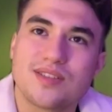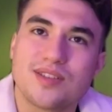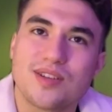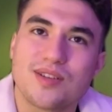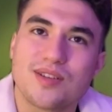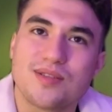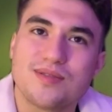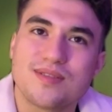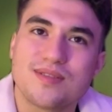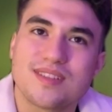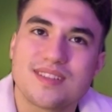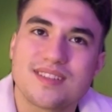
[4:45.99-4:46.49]

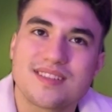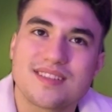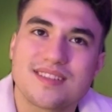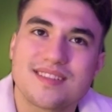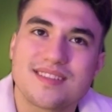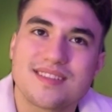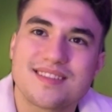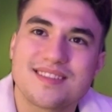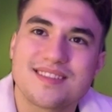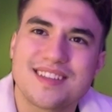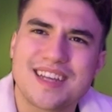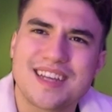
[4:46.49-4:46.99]
no.
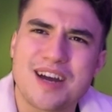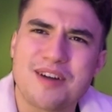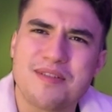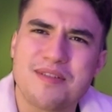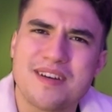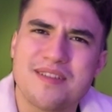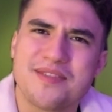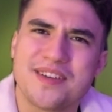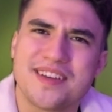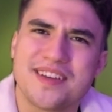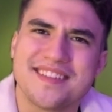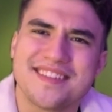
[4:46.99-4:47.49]
Ikaw,
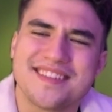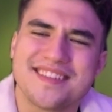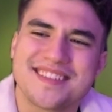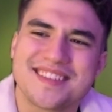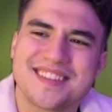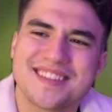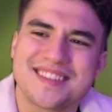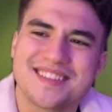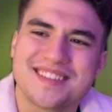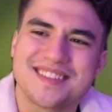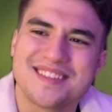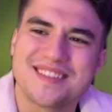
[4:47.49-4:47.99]
Heaven.
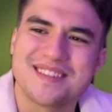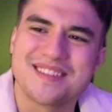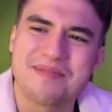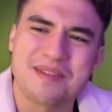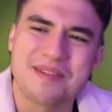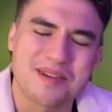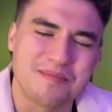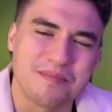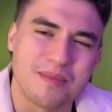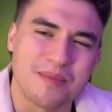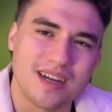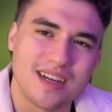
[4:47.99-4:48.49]

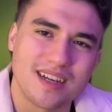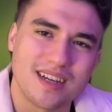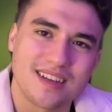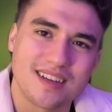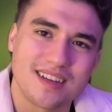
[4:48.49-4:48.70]
Meron ba?